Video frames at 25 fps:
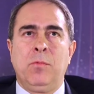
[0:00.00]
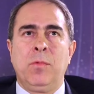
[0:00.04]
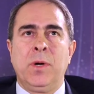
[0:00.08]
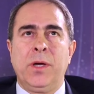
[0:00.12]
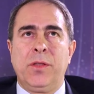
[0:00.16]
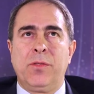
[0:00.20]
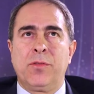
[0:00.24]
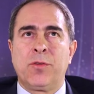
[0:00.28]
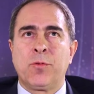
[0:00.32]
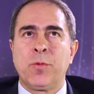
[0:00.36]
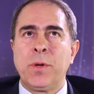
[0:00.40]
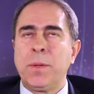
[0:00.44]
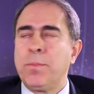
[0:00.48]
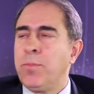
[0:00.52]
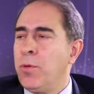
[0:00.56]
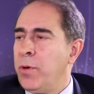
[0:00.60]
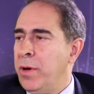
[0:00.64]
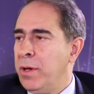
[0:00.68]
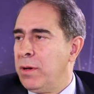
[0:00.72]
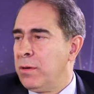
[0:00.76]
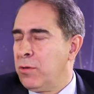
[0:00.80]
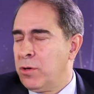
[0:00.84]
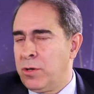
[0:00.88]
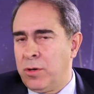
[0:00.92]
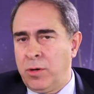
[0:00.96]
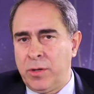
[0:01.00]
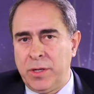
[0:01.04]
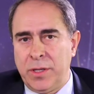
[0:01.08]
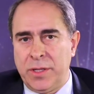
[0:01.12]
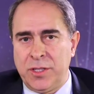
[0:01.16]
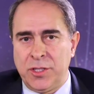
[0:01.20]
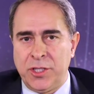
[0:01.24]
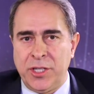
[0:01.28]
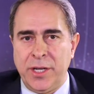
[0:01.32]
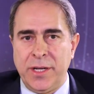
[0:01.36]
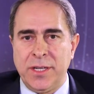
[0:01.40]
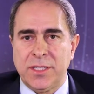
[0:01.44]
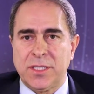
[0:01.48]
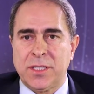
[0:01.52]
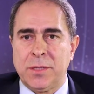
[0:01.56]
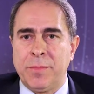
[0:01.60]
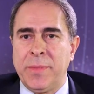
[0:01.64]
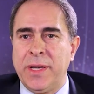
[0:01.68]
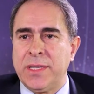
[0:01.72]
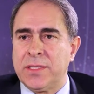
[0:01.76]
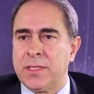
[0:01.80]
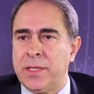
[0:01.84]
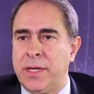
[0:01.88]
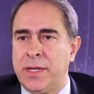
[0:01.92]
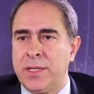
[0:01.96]
according to the
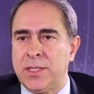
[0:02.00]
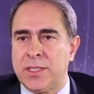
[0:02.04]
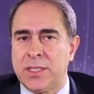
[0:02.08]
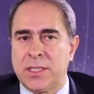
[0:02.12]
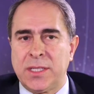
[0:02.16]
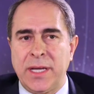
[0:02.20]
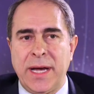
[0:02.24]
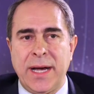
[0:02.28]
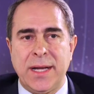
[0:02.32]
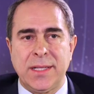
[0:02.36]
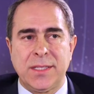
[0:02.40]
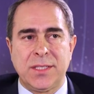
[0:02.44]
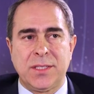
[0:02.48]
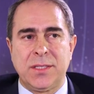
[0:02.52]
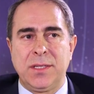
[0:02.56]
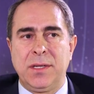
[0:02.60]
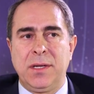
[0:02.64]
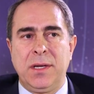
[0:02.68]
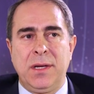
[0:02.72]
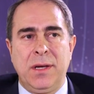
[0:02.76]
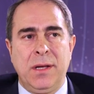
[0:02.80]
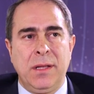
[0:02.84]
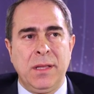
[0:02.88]
GSMA's latest stats,